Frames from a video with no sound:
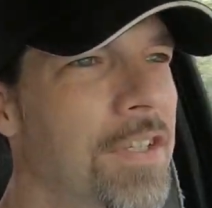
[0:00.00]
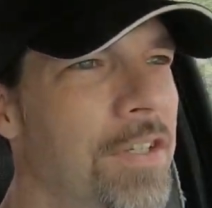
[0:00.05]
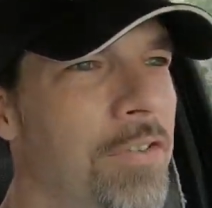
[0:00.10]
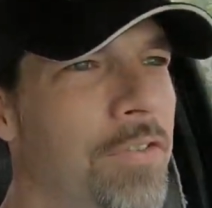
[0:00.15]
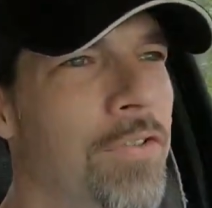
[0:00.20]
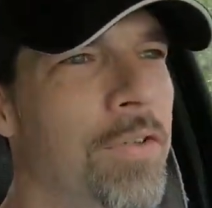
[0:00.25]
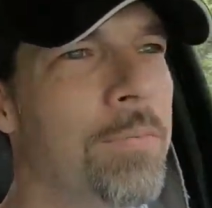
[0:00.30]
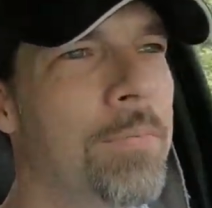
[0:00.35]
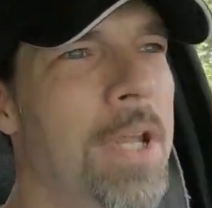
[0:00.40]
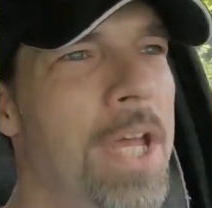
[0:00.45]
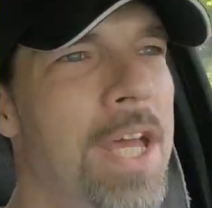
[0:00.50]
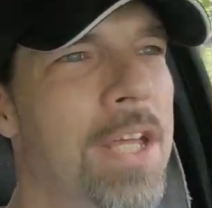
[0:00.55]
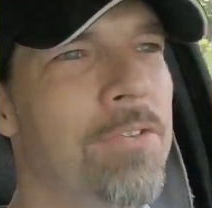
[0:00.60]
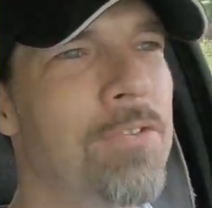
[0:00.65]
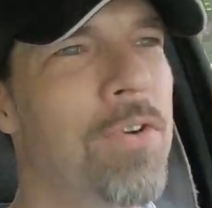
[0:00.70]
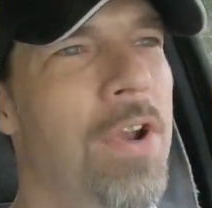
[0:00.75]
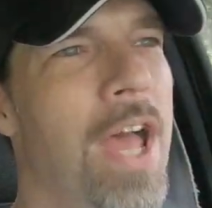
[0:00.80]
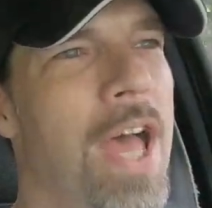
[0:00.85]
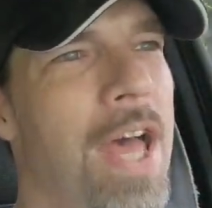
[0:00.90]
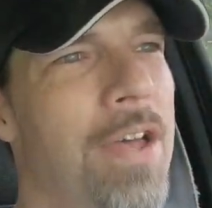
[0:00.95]
from not
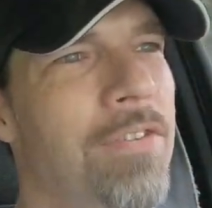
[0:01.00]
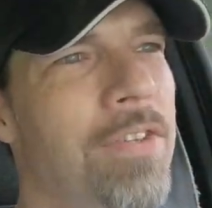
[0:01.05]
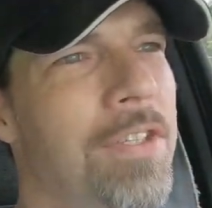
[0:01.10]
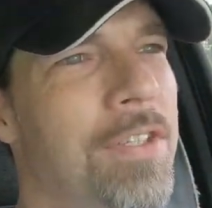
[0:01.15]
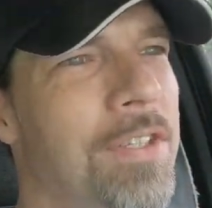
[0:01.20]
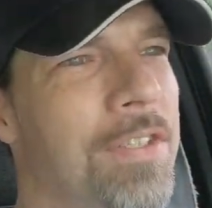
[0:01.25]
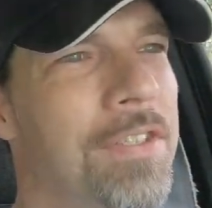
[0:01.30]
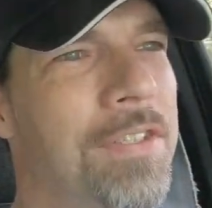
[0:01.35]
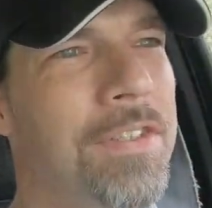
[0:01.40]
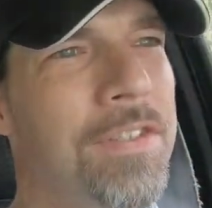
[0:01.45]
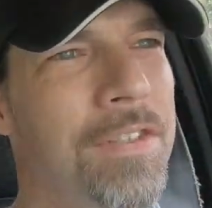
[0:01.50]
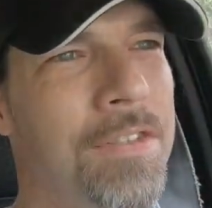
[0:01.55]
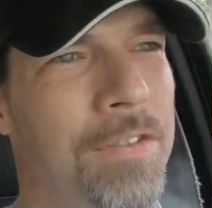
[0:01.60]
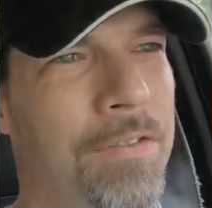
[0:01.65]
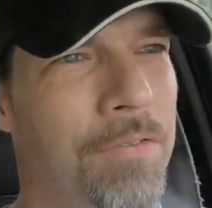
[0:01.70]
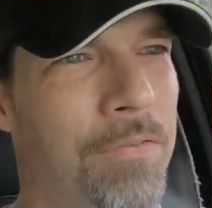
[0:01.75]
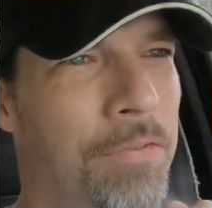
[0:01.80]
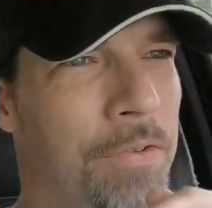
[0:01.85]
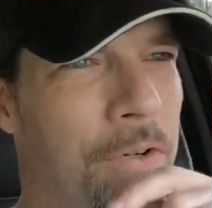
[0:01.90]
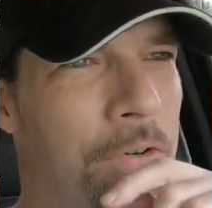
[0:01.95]
driving
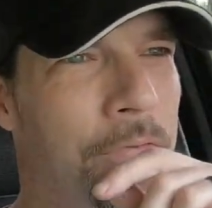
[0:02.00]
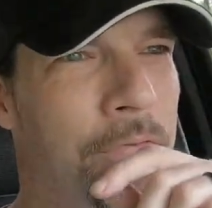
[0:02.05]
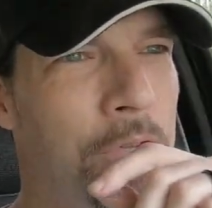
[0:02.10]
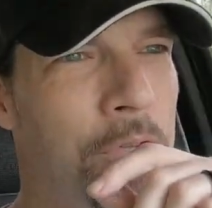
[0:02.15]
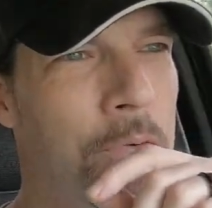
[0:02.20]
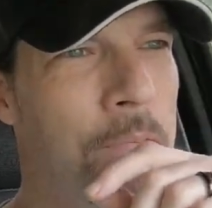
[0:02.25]
for a few